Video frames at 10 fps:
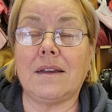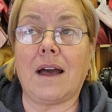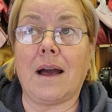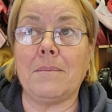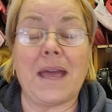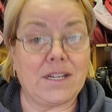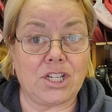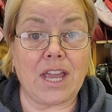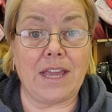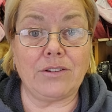
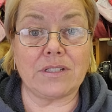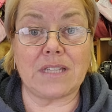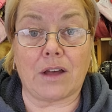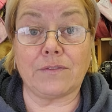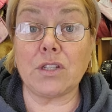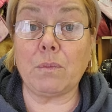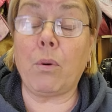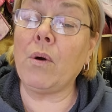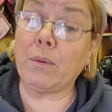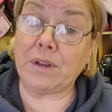educate yourself to the
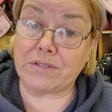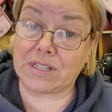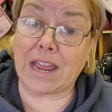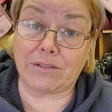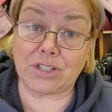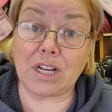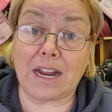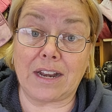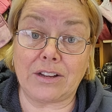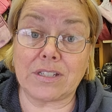point where you scare the shit
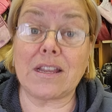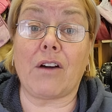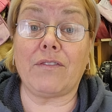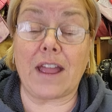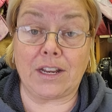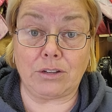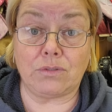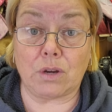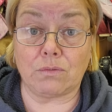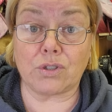out of yourself and you
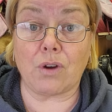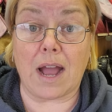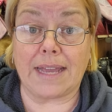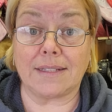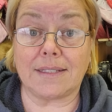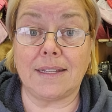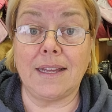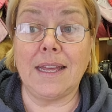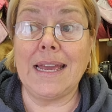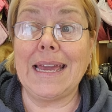don't try it.
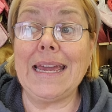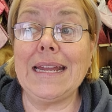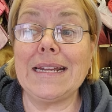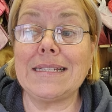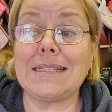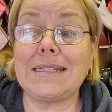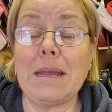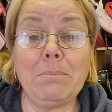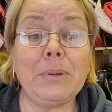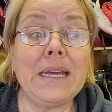It is
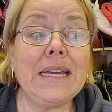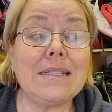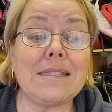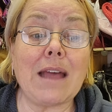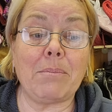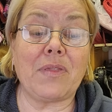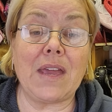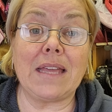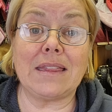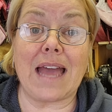simply
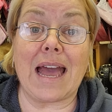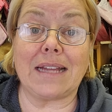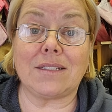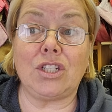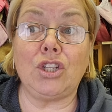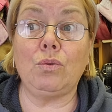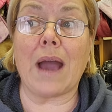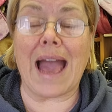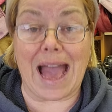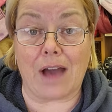something that you
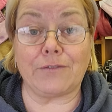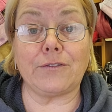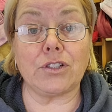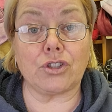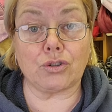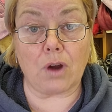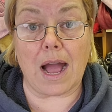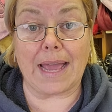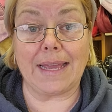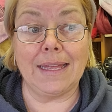have to
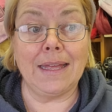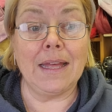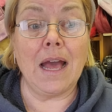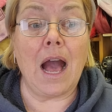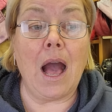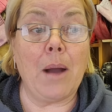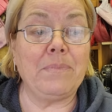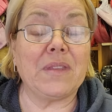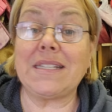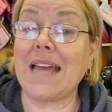try.
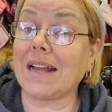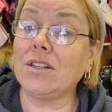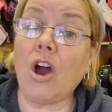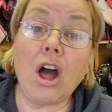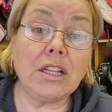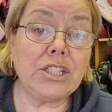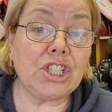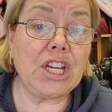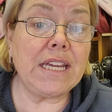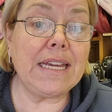The
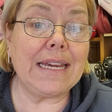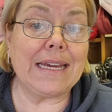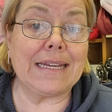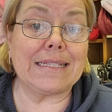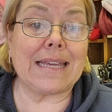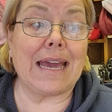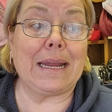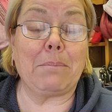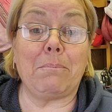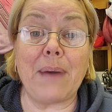technology is
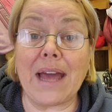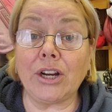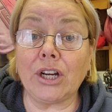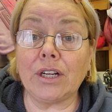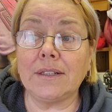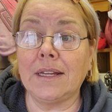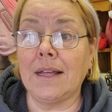getting better.